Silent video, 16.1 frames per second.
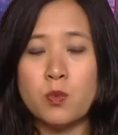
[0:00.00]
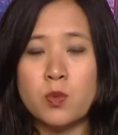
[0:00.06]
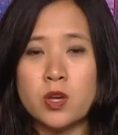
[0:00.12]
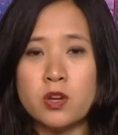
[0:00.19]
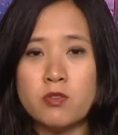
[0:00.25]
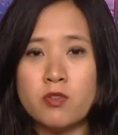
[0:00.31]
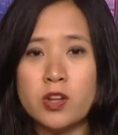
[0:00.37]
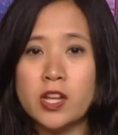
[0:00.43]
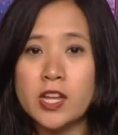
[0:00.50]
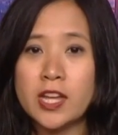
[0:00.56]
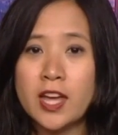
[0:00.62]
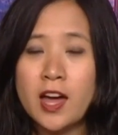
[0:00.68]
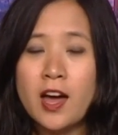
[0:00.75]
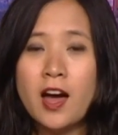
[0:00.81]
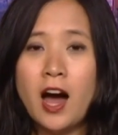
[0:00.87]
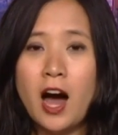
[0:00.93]
know, we could
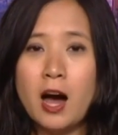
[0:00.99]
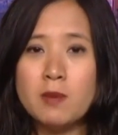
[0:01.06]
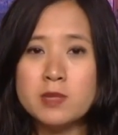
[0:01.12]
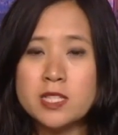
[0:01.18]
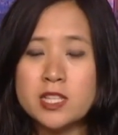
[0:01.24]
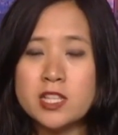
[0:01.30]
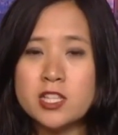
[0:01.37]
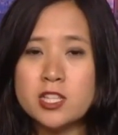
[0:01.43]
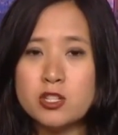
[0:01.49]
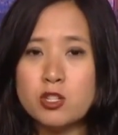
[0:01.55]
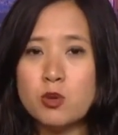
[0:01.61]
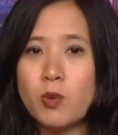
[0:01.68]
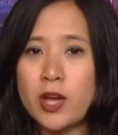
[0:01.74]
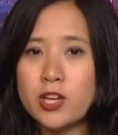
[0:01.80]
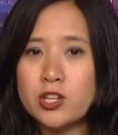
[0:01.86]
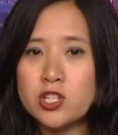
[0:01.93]
really see the
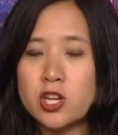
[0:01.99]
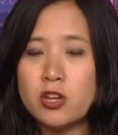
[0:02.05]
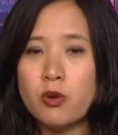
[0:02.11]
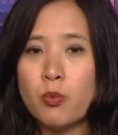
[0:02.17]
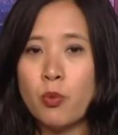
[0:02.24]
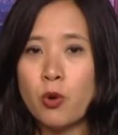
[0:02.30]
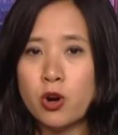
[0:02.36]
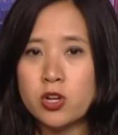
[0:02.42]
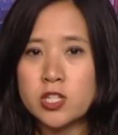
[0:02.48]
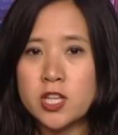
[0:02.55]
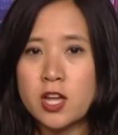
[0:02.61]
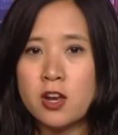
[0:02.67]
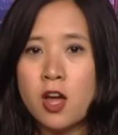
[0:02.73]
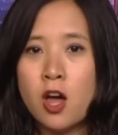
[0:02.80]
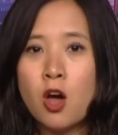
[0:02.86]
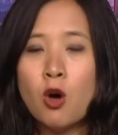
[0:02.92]
situation
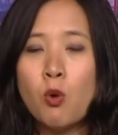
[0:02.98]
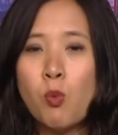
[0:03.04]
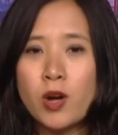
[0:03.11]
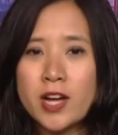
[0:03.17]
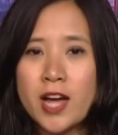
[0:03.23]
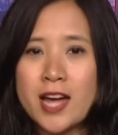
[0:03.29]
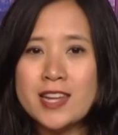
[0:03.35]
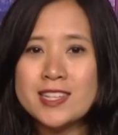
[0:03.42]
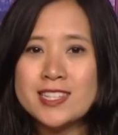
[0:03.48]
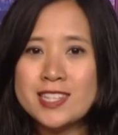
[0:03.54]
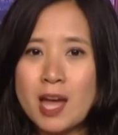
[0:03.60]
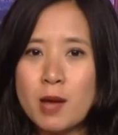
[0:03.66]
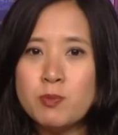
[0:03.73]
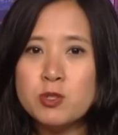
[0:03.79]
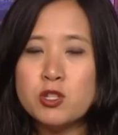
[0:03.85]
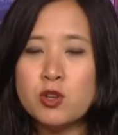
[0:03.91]
worsen. What kind of
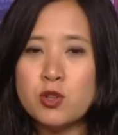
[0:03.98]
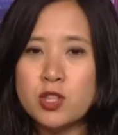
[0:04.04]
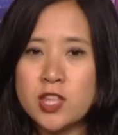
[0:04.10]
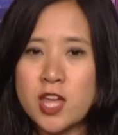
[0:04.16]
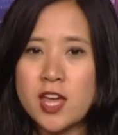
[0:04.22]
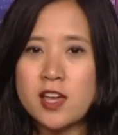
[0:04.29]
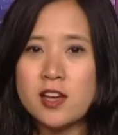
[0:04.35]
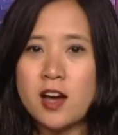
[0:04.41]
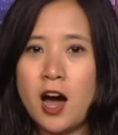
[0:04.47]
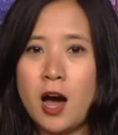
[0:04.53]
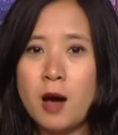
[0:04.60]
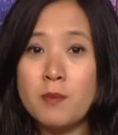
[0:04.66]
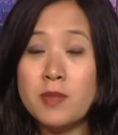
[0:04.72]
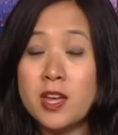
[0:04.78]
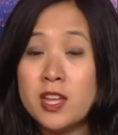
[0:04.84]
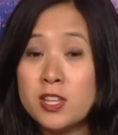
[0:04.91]
steps do you think
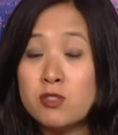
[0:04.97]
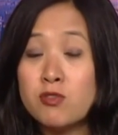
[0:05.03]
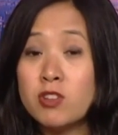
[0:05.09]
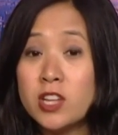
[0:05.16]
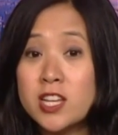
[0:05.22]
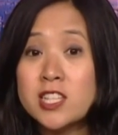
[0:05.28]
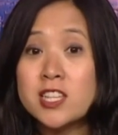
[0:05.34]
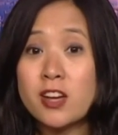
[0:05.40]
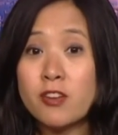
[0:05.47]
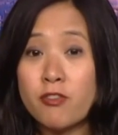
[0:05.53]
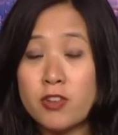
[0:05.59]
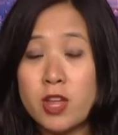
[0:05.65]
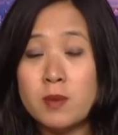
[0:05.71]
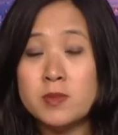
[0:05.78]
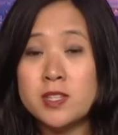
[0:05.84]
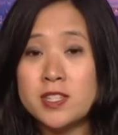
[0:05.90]
is realistic
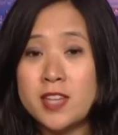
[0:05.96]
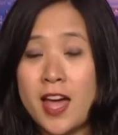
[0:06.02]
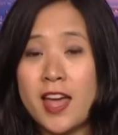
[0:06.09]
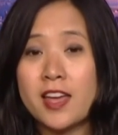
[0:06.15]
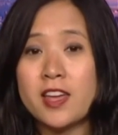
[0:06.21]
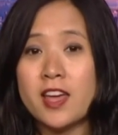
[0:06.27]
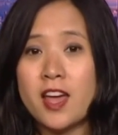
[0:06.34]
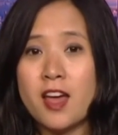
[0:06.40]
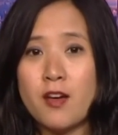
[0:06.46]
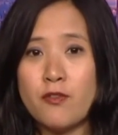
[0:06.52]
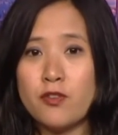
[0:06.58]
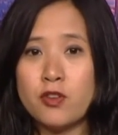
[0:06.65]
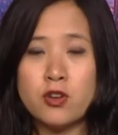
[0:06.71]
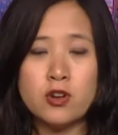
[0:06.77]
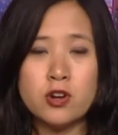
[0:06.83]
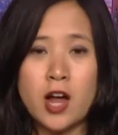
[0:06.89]
for them to take
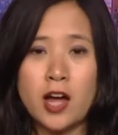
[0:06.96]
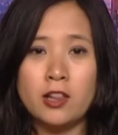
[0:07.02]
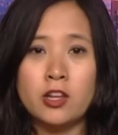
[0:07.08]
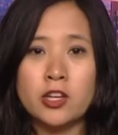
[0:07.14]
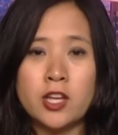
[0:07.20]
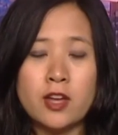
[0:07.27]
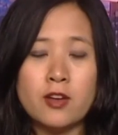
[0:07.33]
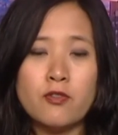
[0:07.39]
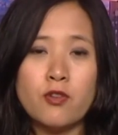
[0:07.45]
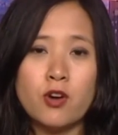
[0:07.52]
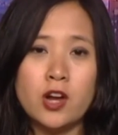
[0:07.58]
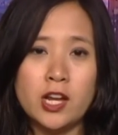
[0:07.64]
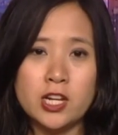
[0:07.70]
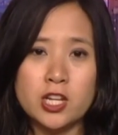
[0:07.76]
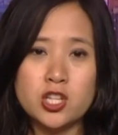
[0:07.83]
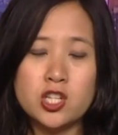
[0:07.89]
if you're not looking
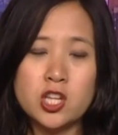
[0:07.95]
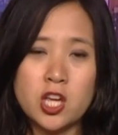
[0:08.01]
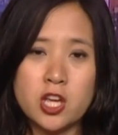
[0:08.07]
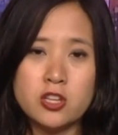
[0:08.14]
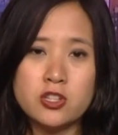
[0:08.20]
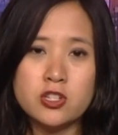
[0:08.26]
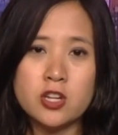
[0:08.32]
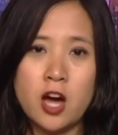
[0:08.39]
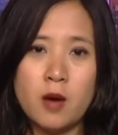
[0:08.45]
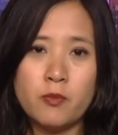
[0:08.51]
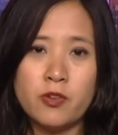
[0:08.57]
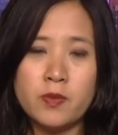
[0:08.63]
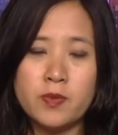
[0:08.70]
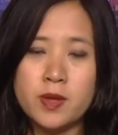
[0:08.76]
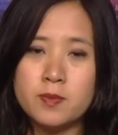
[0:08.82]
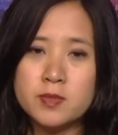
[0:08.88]
for any change
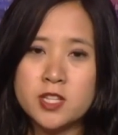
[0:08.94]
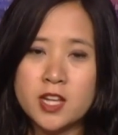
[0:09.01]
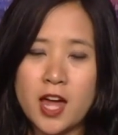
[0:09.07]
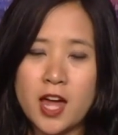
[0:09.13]
from them